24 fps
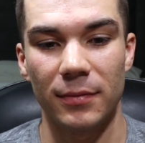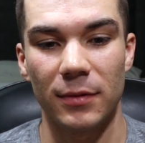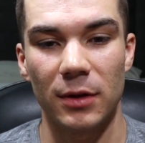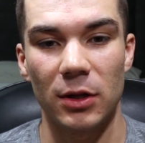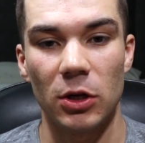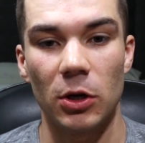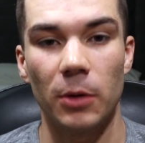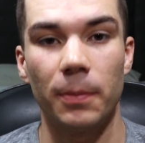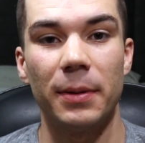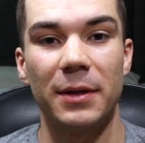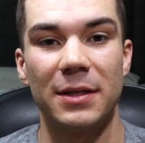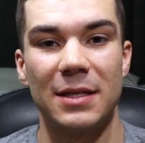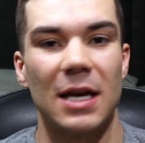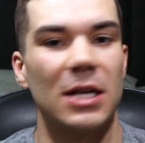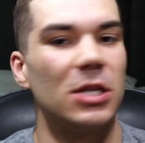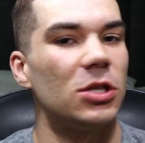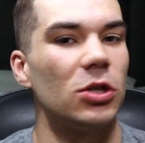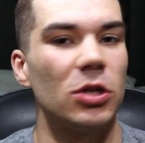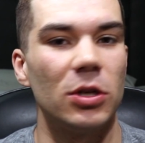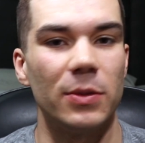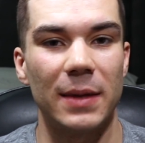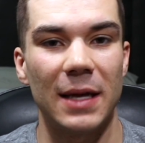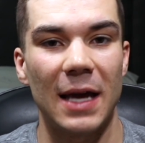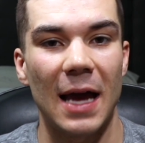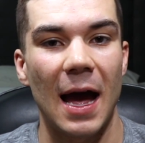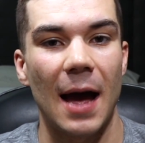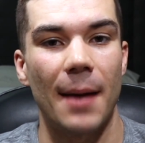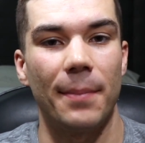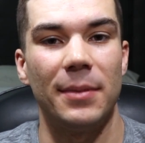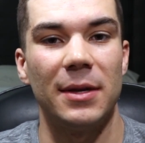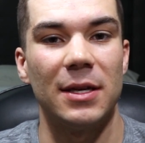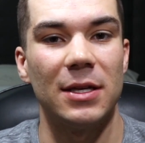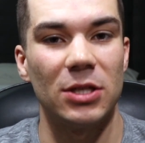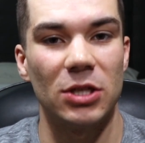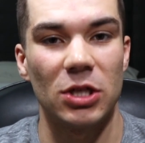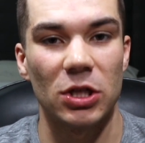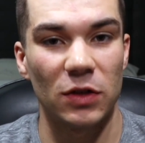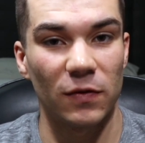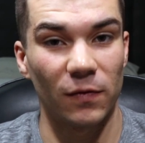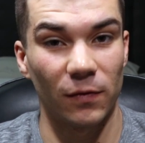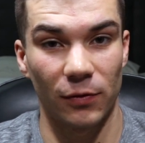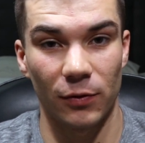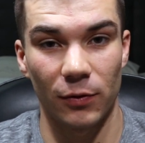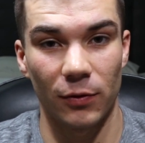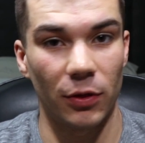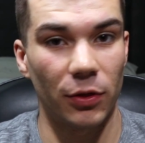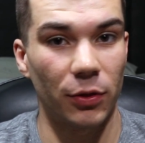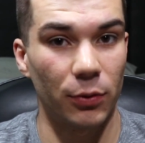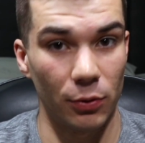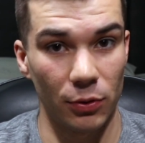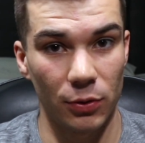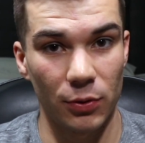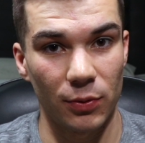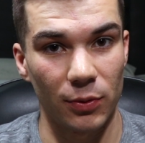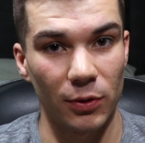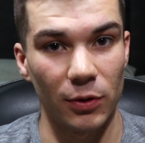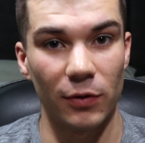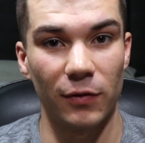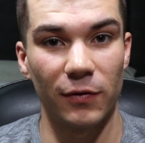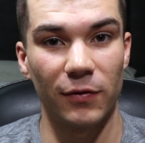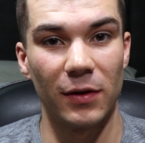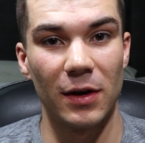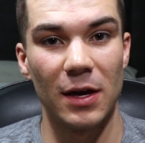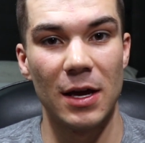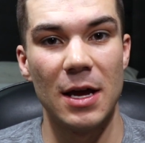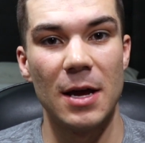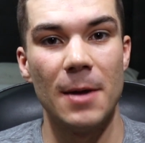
your potential to be happy is just through the roof.